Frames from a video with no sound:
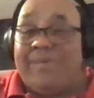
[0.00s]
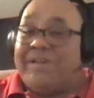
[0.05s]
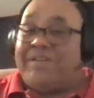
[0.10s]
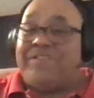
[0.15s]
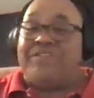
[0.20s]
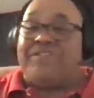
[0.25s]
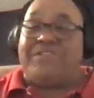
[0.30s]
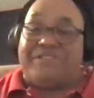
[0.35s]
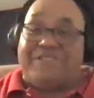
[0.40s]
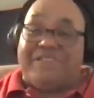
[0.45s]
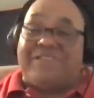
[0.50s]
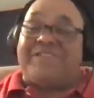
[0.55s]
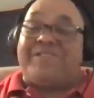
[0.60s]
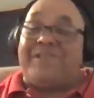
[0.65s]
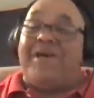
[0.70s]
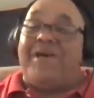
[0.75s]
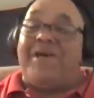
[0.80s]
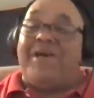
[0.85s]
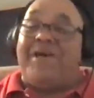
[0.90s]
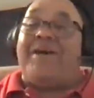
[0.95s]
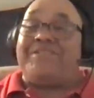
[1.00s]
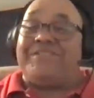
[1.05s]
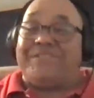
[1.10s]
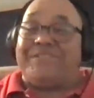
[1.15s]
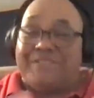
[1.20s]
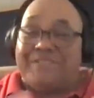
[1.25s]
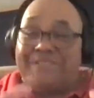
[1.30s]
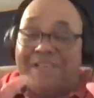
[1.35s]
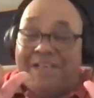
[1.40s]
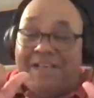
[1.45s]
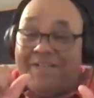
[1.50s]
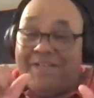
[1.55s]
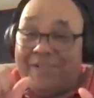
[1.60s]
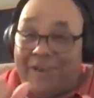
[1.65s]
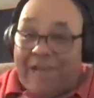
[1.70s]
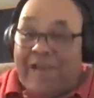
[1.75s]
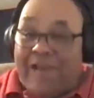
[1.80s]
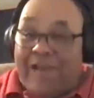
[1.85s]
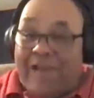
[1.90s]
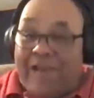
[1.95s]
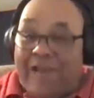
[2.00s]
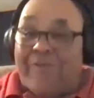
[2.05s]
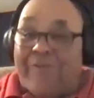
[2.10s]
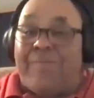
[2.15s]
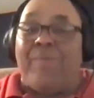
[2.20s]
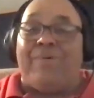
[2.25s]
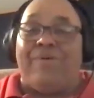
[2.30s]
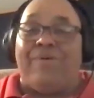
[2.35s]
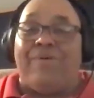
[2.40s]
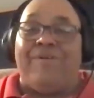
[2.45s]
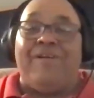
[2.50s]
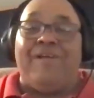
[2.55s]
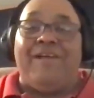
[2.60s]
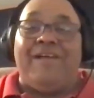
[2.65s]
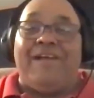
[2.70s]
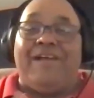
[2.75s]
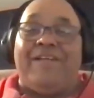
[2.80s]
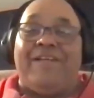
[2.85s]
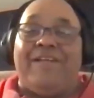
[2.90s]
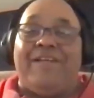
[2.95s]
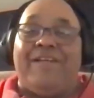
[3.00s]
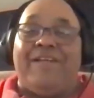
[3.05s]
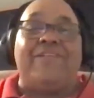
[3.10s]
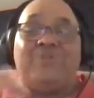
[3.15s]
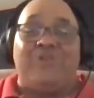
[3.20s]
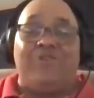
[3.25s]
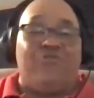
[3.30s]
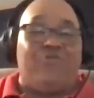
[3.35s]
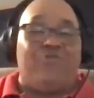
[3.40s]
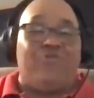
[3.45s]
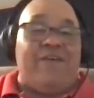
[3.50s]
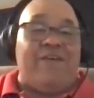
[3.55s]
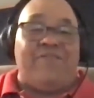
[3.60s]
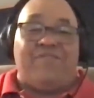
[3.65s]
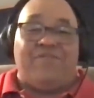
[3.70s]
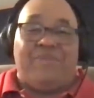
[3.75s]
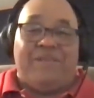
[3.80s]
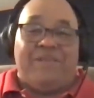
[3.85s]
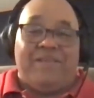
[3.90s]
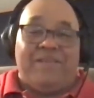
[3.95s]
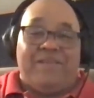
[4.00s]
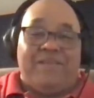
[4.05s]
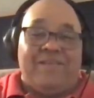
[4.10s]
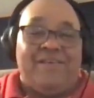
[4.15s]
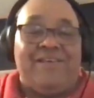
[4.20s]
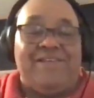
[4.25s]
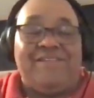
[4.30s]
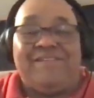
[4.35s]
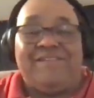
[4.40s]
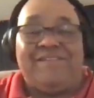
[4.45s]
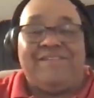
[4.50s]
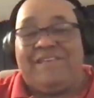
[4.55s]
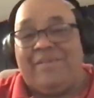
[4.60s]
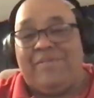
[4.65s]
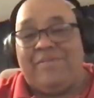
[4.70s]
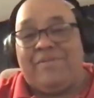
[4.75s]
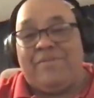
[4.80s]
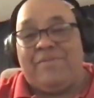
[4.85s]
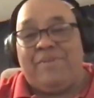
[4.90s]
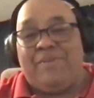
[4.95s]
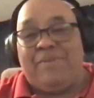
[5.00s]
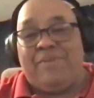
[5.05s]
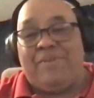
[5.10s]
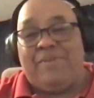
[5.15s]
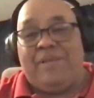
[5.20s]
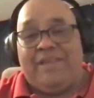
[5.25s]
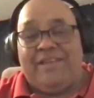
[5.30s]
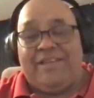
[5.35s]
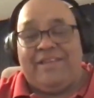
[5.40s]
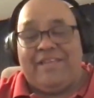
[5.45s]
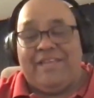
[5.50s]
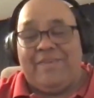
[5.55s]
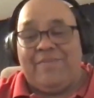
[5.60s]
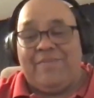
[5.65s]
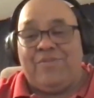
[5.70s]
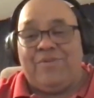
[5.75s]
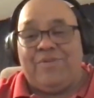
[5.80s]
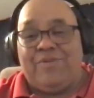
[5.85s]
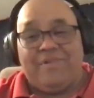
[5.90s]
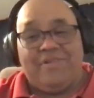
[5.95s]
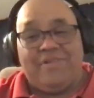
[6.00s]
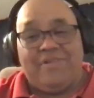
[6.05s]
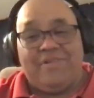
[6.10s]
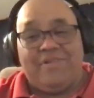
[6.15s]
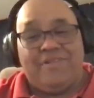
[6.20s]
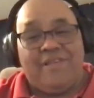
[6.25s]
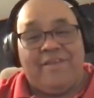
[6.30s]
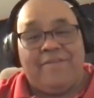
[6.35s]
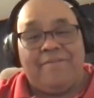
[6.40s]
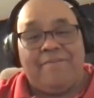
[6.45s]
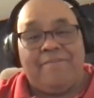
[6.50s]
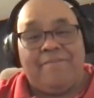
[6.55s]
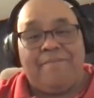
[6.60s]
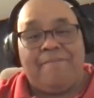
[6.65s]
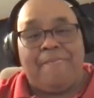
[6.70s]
But it's the 6 losses that I remember, and that's what drives me to keep competing and keep doing this thing.